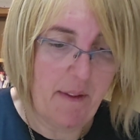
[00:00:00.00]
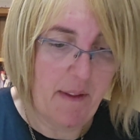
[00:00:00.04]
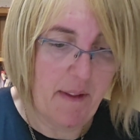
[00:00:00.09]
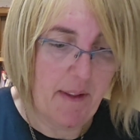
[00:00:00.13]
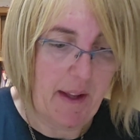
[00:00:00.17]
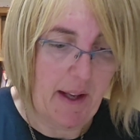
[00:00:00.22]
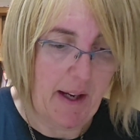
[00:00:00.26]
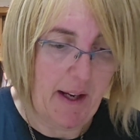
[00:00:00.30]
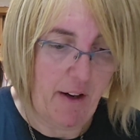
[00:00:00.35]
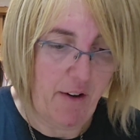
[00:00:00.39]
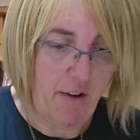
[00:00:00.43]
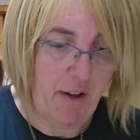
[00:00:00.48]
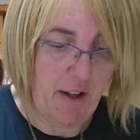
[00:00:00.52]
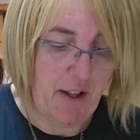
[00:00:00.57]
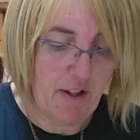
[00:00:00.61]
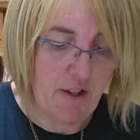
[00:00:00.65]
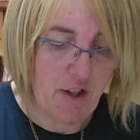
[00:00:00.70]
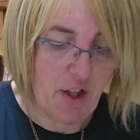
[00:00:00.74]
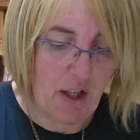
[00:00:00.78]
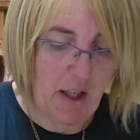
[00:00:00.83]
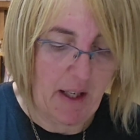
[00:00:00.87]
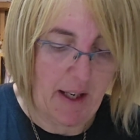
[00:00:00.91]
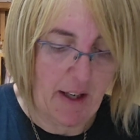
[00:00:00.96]
The
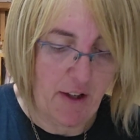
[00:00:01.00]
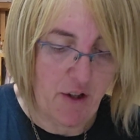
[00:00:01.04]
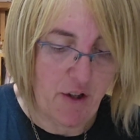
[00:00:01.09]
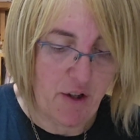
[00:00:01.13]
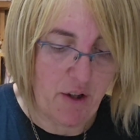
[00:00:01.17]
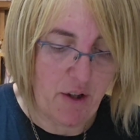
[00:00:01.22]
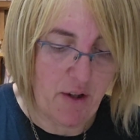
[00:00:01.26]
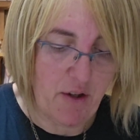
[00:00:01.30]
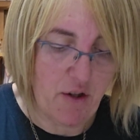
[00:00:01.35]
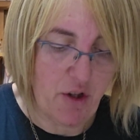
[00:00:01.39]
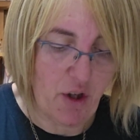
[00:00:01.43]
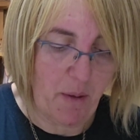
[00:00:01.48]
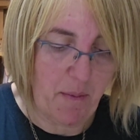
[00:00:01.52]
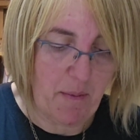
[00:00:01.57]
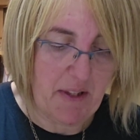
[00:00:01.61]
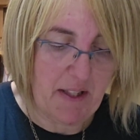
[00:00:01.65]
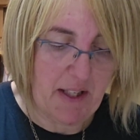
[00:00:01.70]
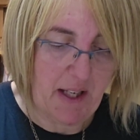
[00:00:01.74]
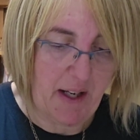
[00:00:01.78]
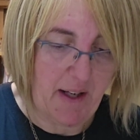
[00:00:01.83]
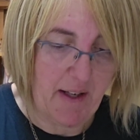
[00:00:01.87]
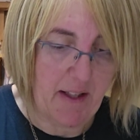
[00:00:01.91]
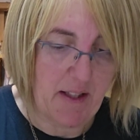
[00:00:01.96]
Heritage Collection, Thomas
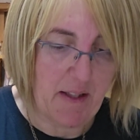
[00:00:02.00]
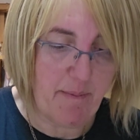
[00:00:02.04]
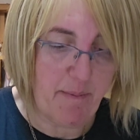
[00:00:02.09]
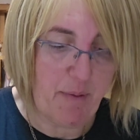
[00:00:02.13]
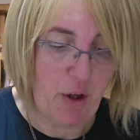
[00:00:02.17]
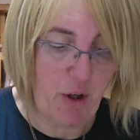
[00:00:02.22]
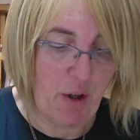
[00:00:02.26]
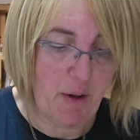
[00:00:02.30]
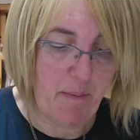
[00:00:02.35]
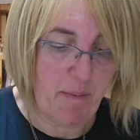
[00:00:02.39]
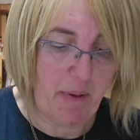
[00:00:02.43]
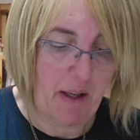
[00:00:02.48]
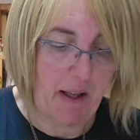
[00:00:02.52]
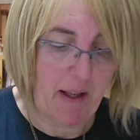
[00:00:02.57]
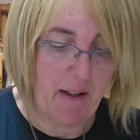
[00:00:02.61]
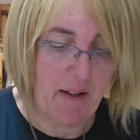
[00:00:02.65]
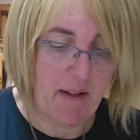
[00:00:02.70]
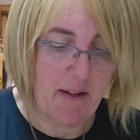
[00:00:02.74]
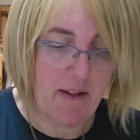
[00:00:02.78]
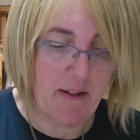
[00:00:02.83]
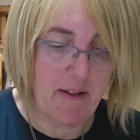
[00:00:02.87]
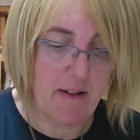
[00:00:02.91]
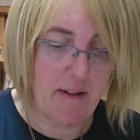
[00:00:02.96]
Hardy's
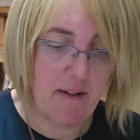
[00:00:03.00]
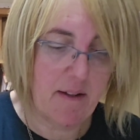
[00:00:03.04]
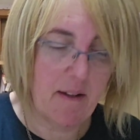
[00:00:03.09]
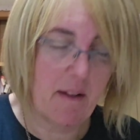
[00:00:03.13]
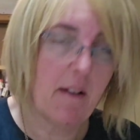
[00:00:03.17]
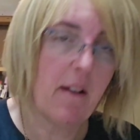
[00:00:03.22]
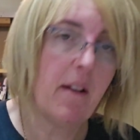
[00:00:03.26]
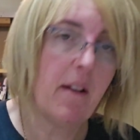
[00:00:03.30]
Birthplace.